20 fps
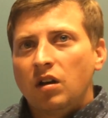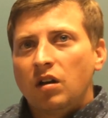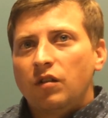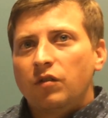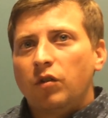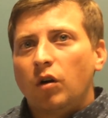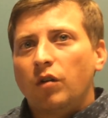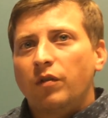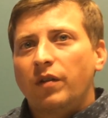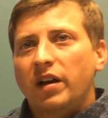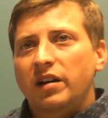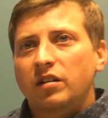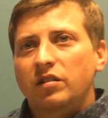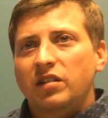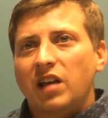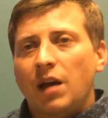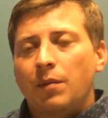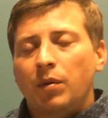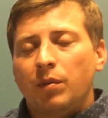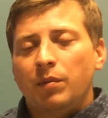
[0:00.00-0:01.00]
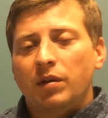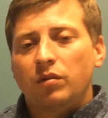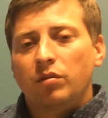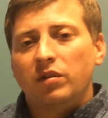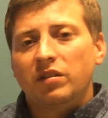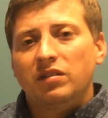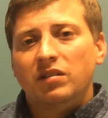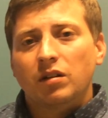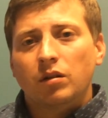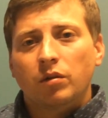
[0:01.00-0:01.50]
Fall factors happen
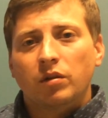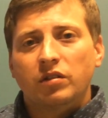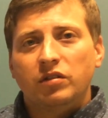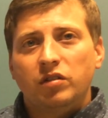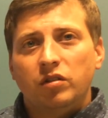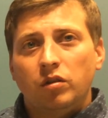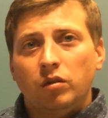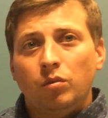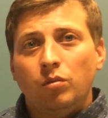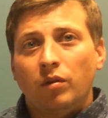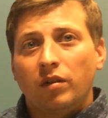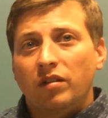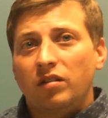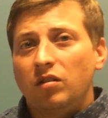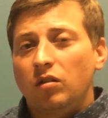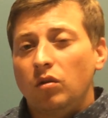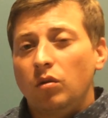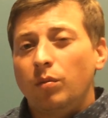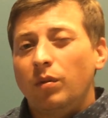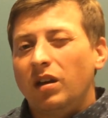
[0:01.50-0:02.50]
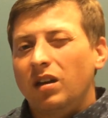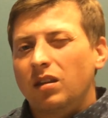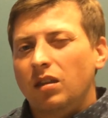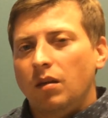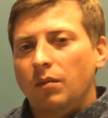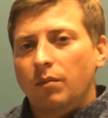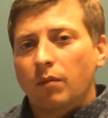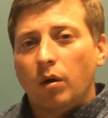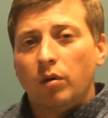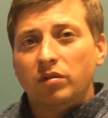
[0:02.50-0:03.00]
between 0 and 2, with 2 being
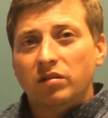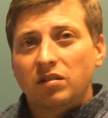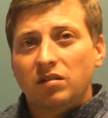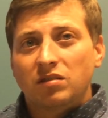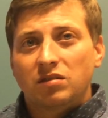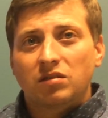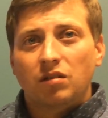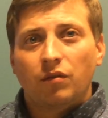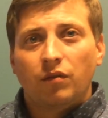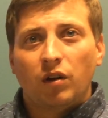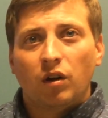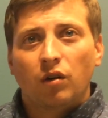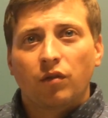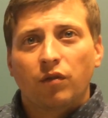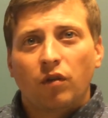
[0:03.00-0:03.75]
the most severe